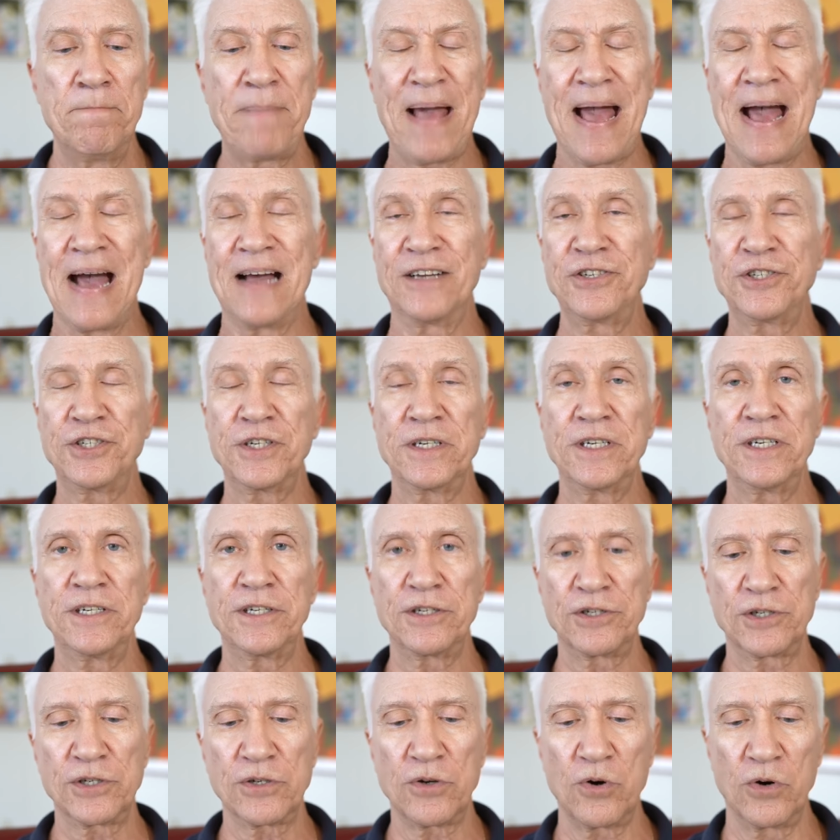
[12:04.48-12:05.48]

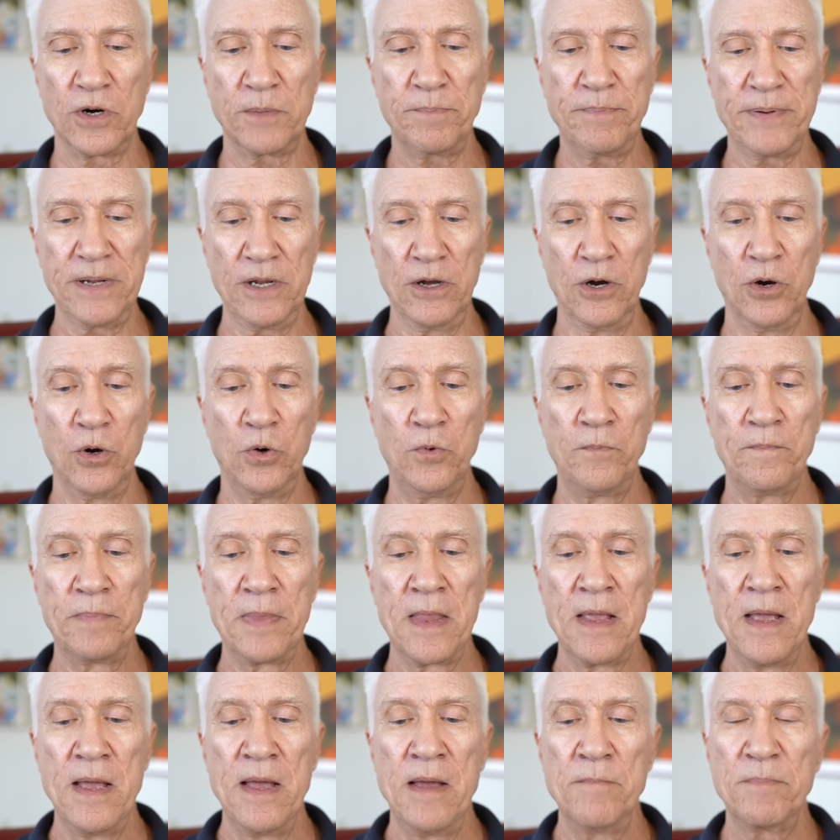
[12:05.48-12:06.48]
passionate Scorpio,
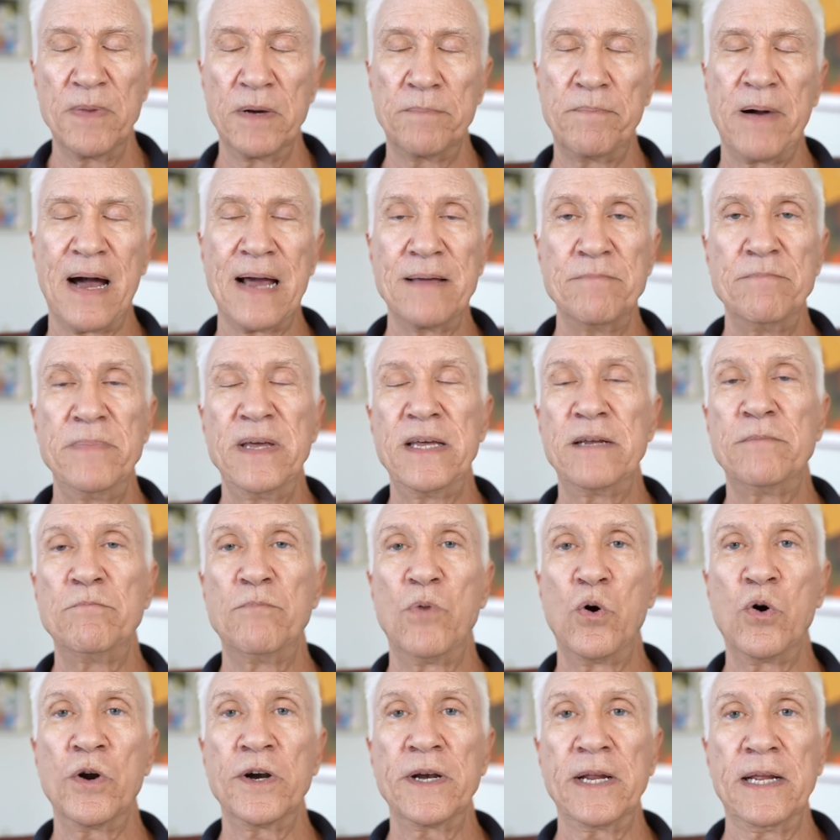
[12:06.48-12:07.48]
but by
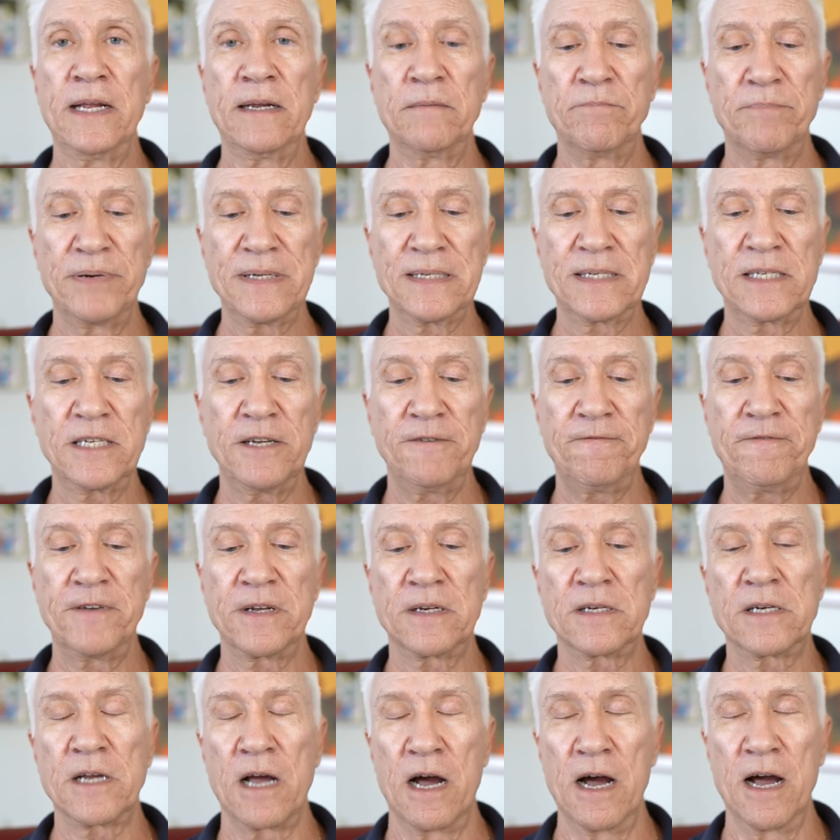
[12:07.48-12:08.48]
mid-morning
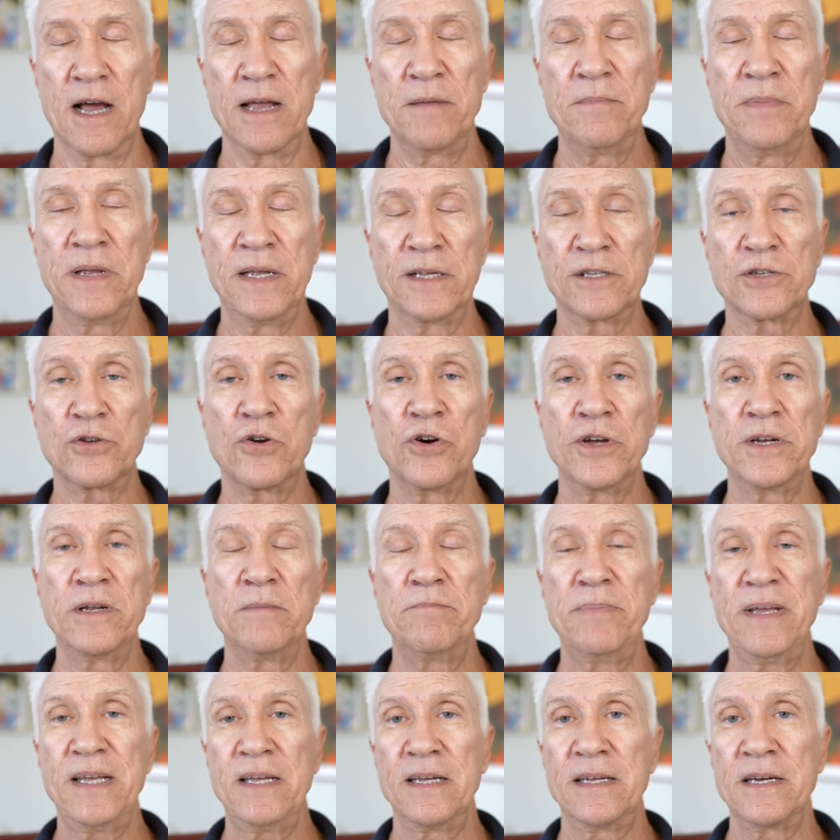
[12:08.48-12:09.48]
Pacific time, it's going to
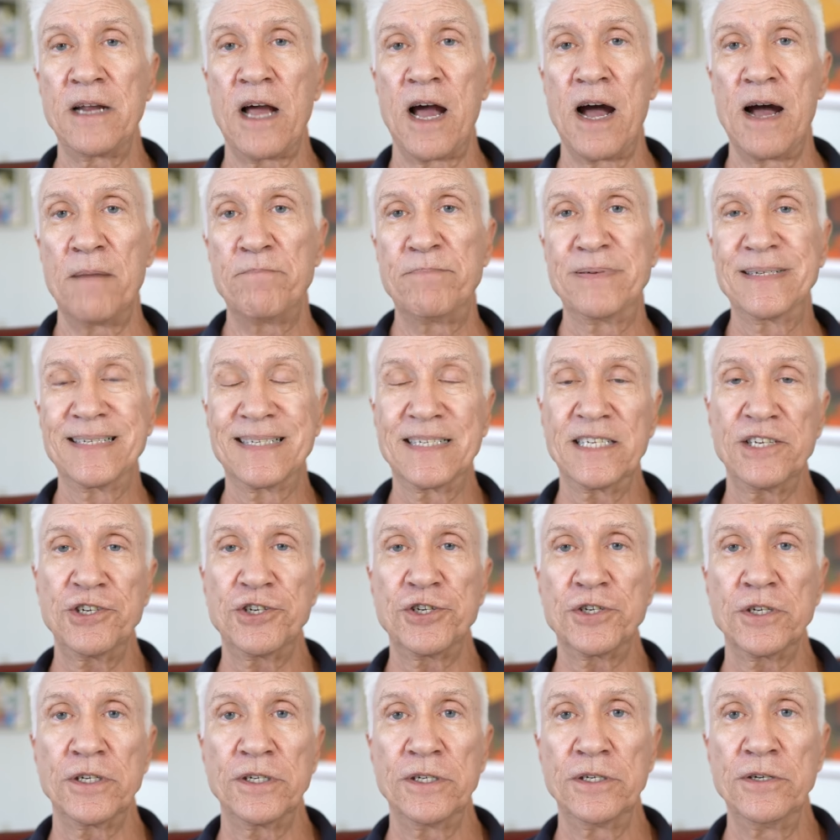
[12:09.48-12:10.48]
be in
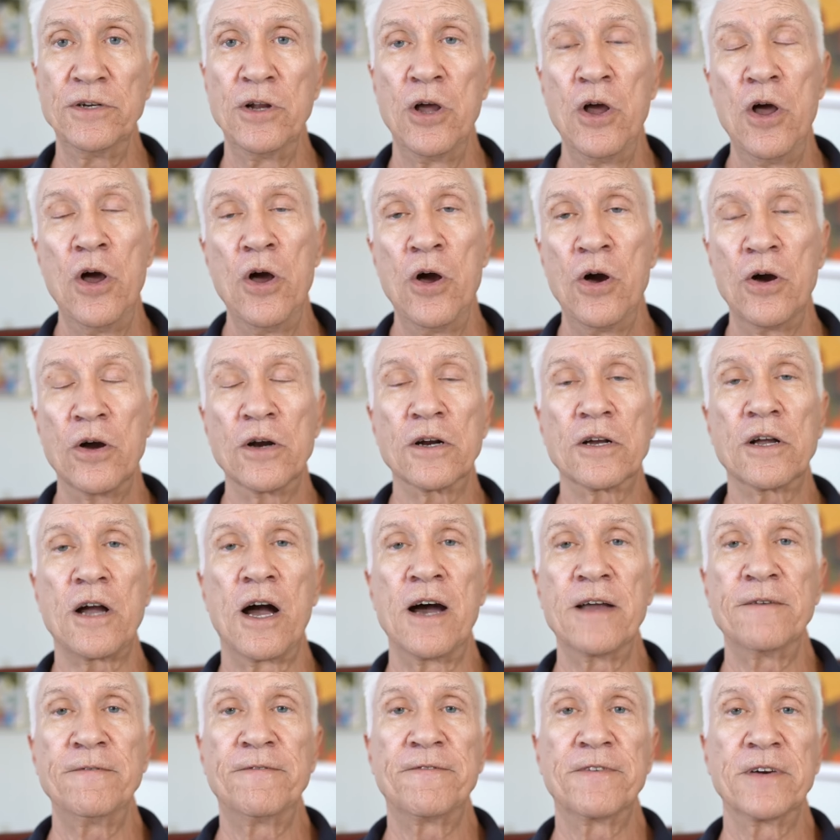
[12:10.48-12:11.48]
opposition or
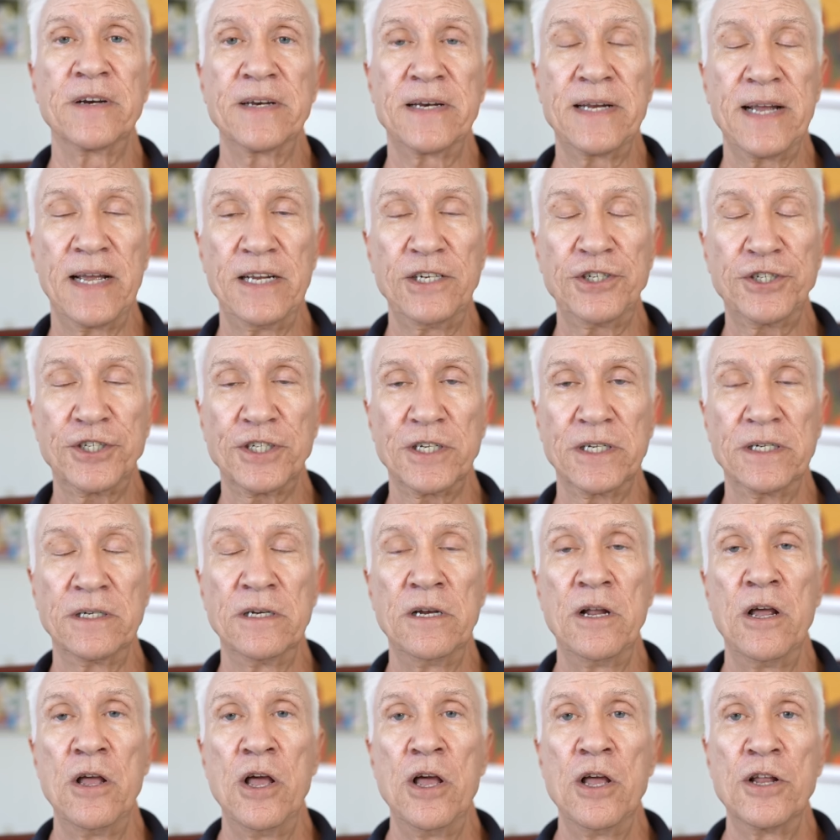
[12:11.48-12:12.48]

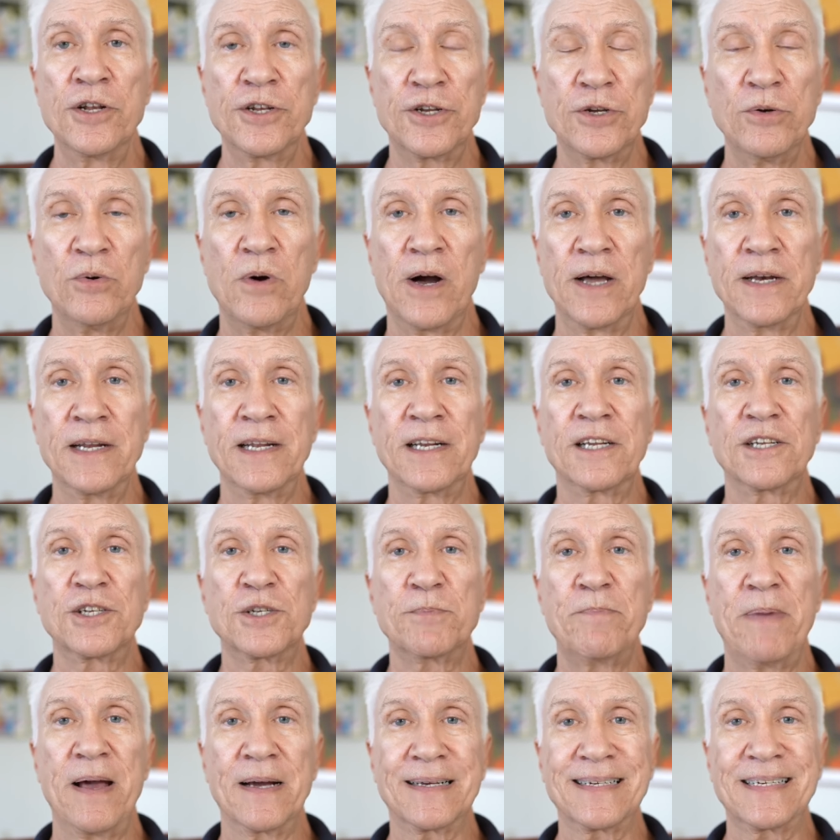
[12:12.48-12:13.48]
confrontation to
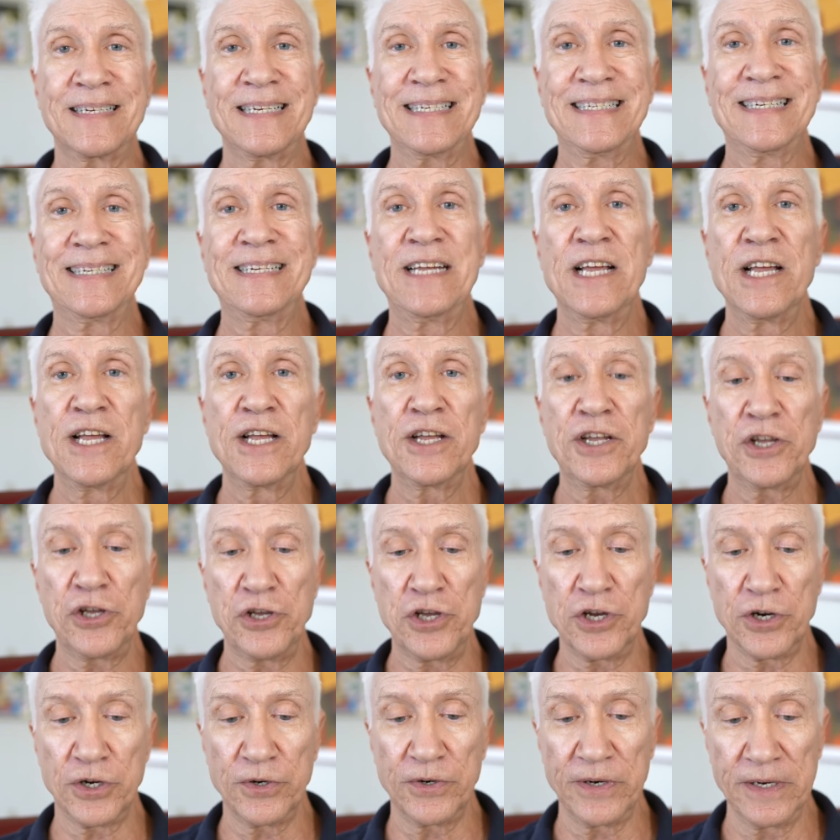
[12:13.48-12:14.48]
unexpected
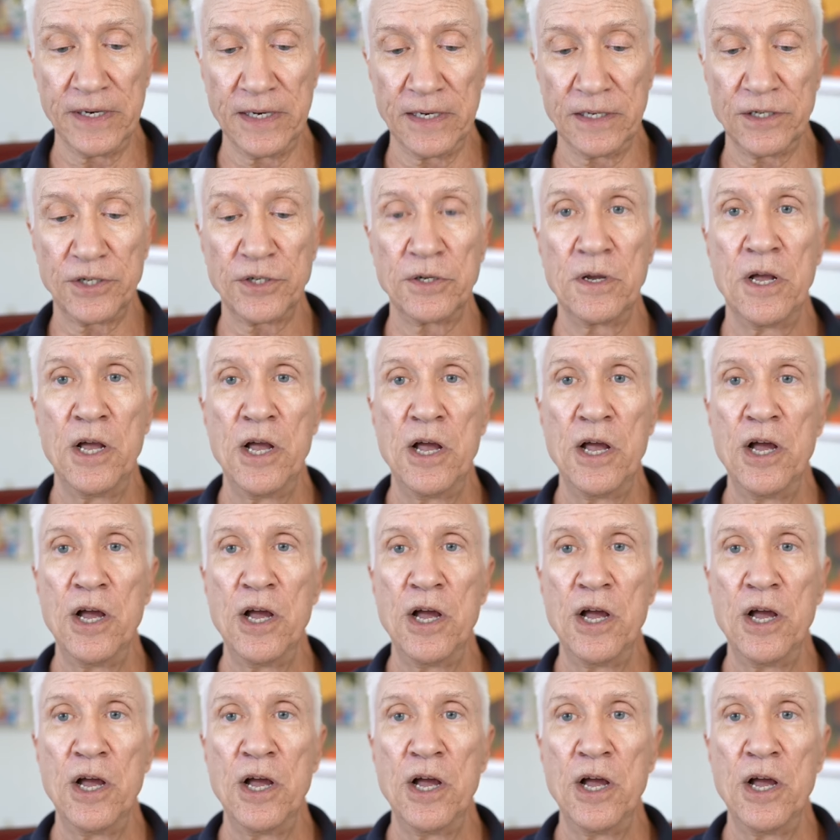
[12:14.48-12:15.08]
Uranus.